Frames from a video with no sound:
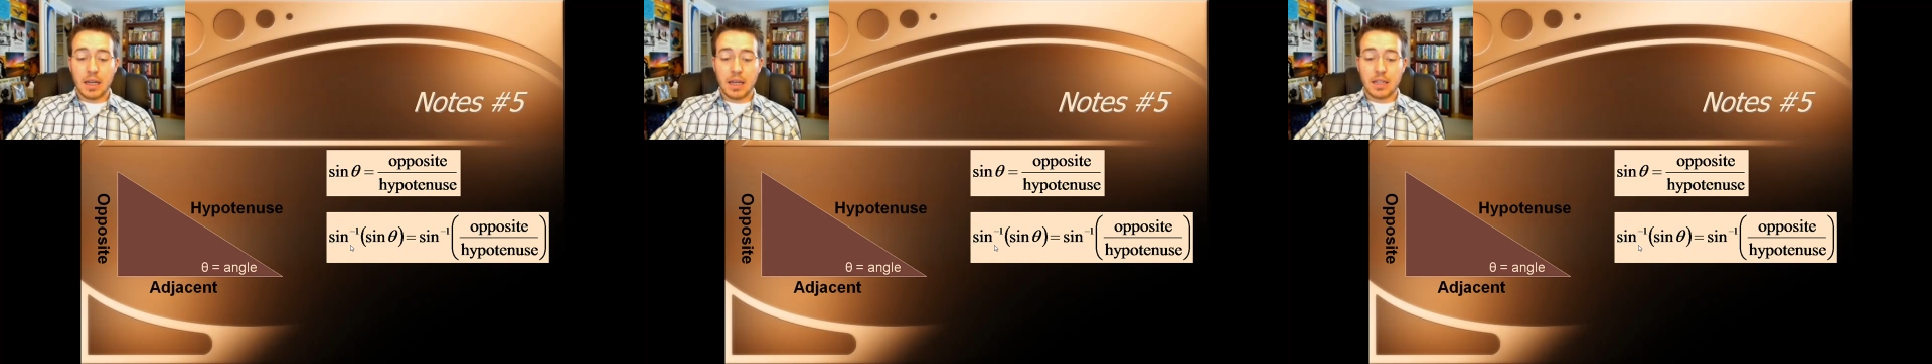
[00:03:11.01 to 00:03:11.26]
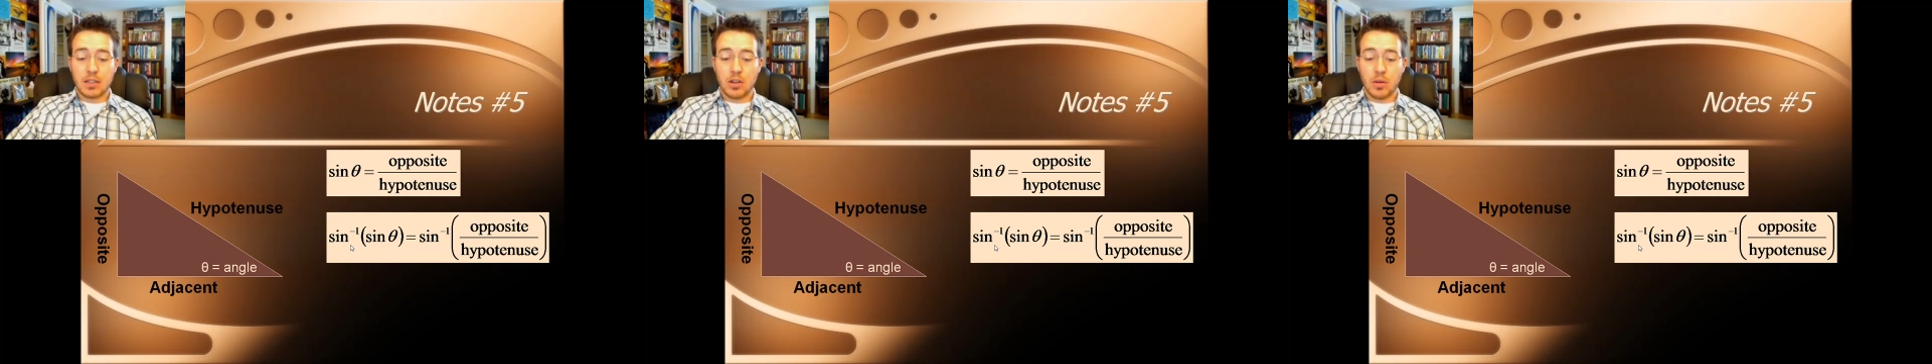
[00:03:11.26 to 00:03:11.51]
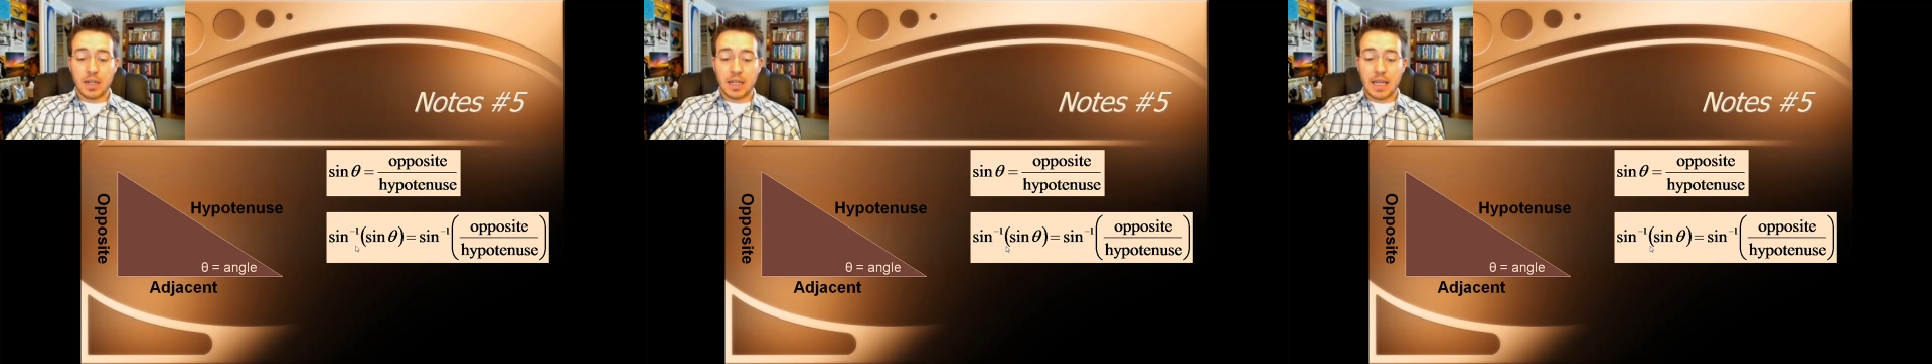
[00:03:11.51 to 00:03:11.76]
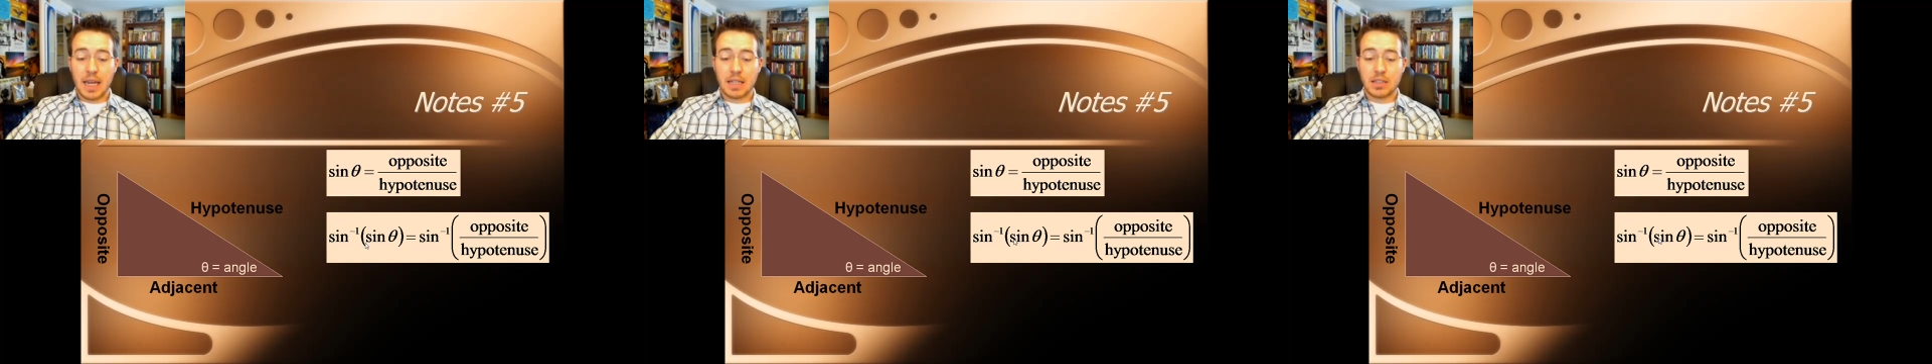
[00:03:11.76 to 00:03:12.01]
is going to
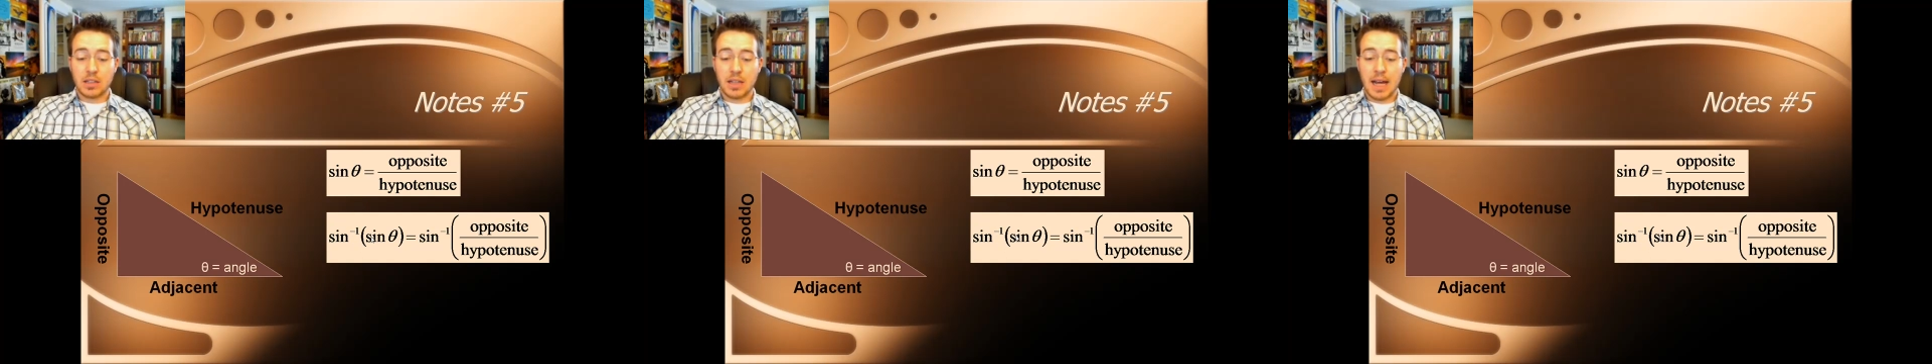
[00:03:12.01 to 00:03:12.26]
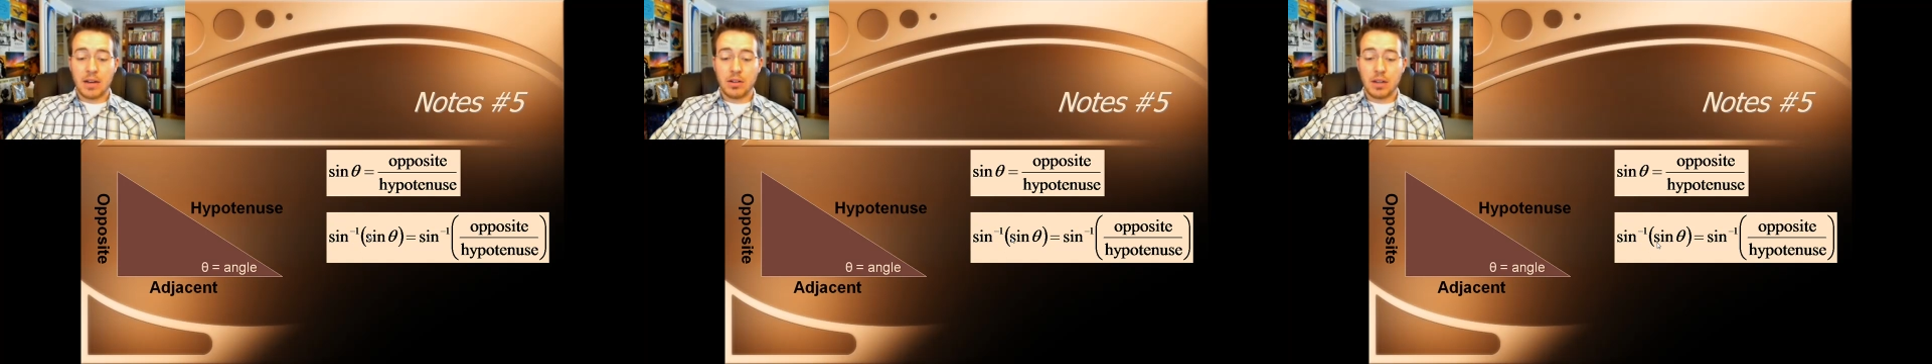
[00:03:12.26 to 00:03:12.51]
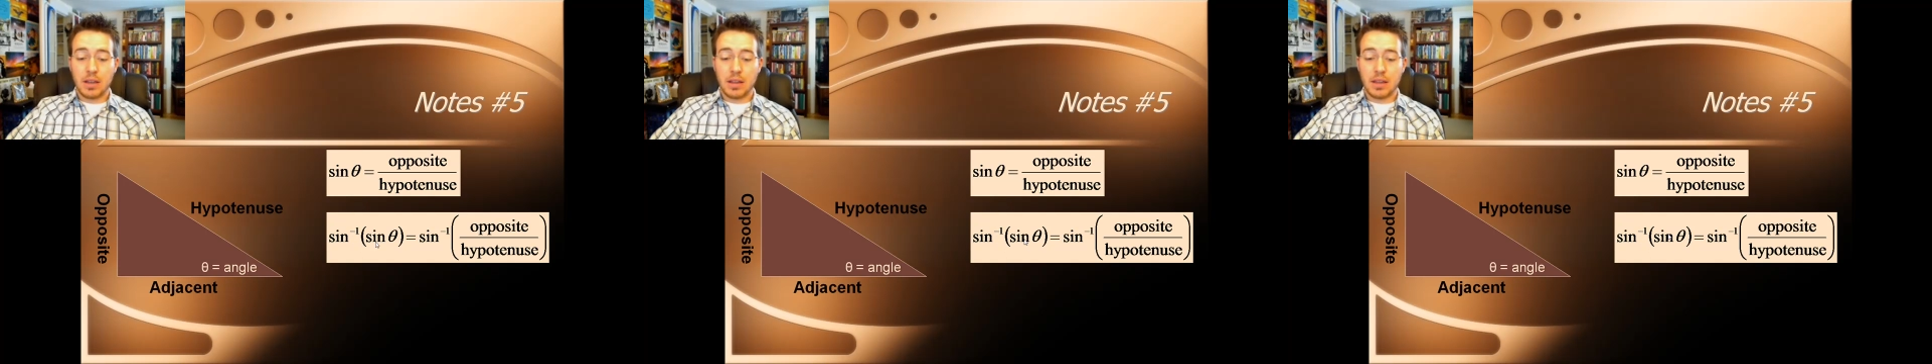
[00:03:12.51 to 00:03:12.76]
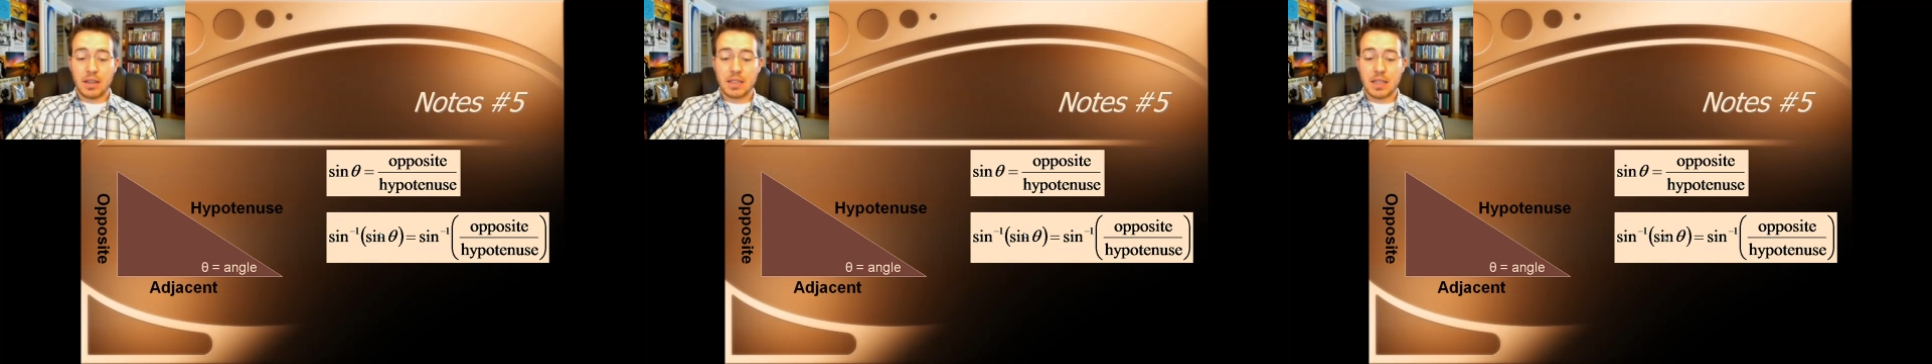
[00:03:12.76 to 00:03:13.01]
cancel out
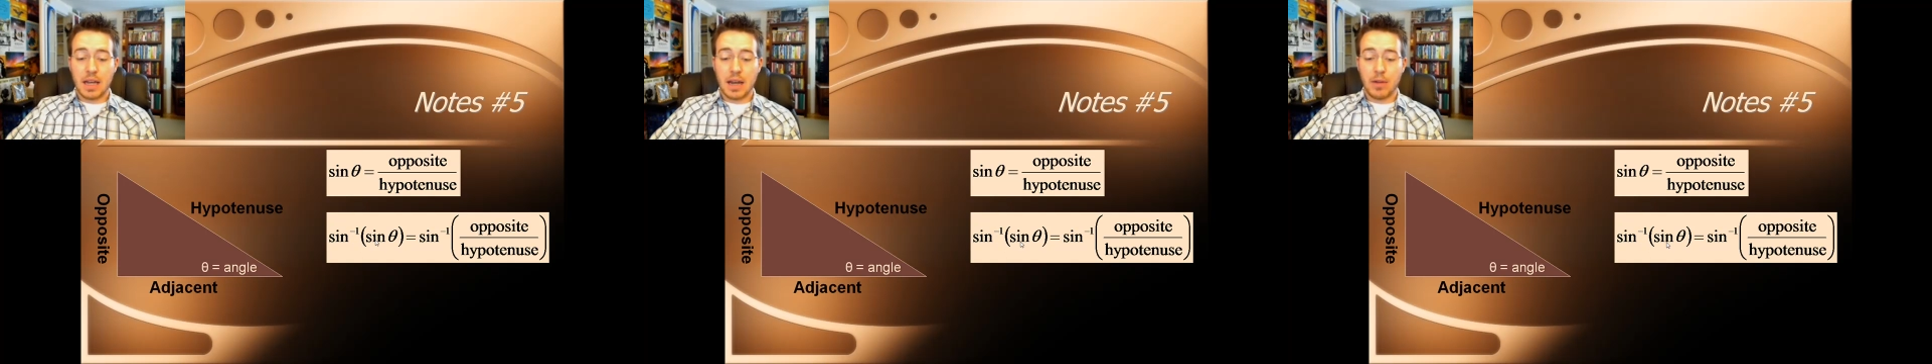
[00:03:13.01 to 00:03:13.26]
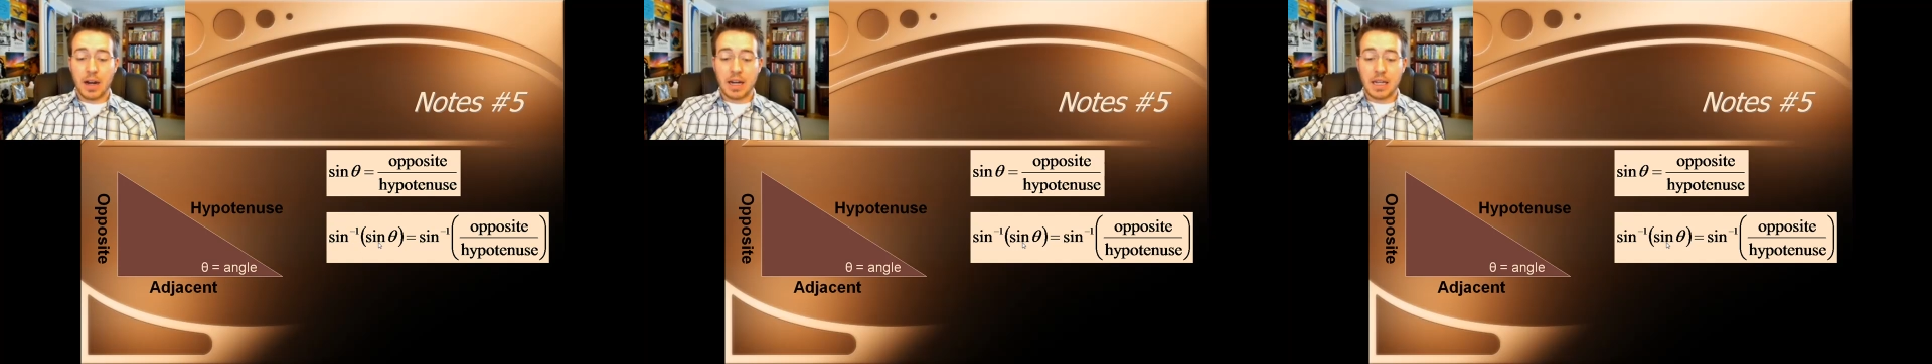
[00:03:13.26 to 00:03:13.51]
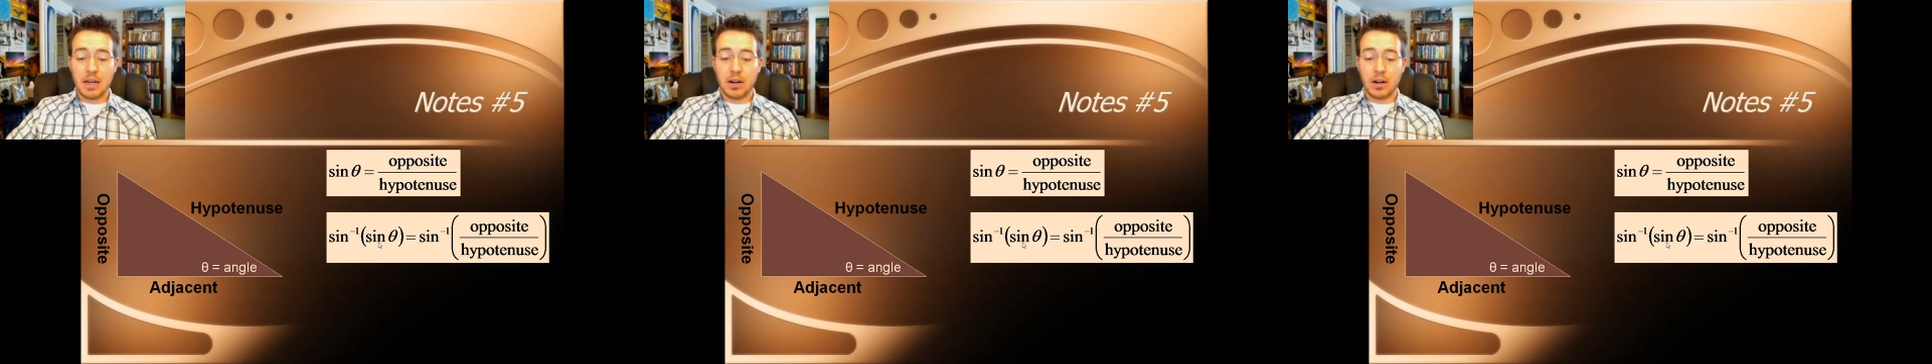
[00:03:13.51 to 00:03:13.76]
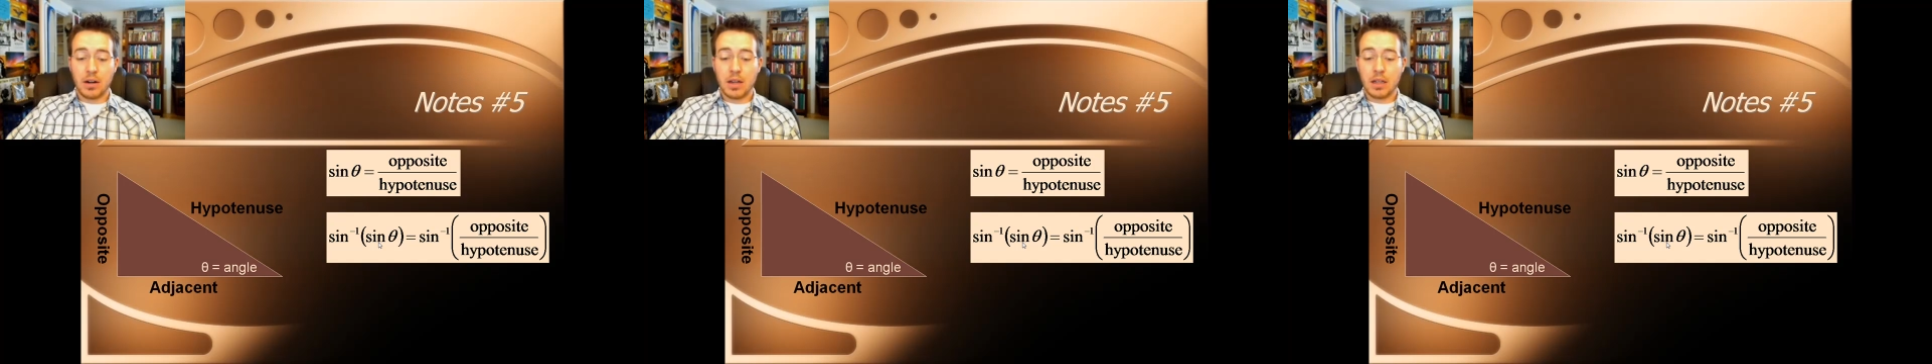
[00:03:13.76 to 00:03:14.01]
this sign right
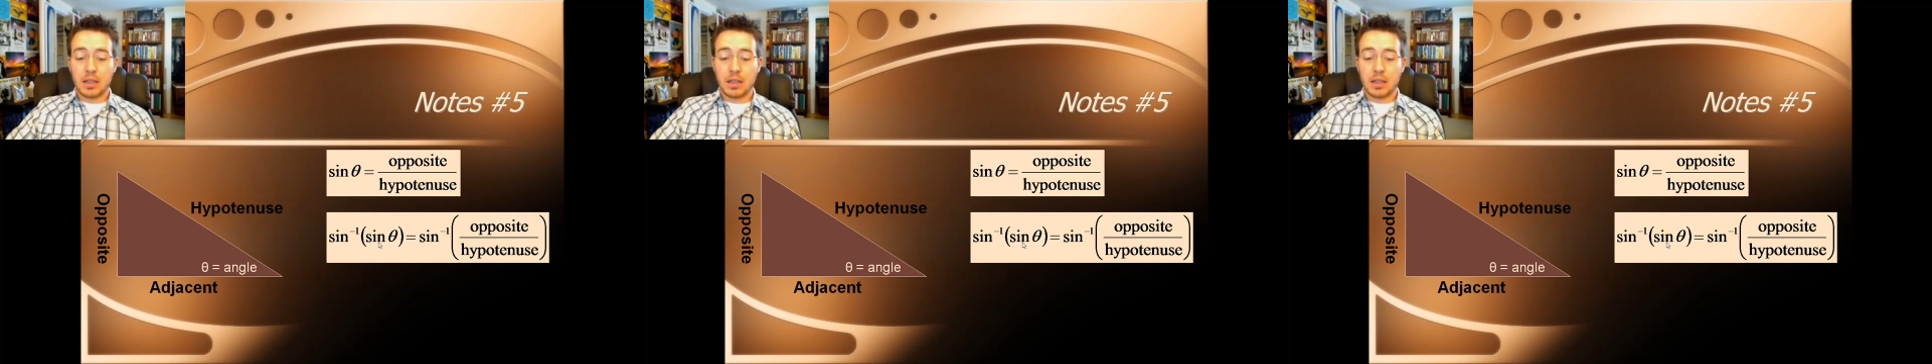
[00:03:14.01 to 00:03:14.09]
here,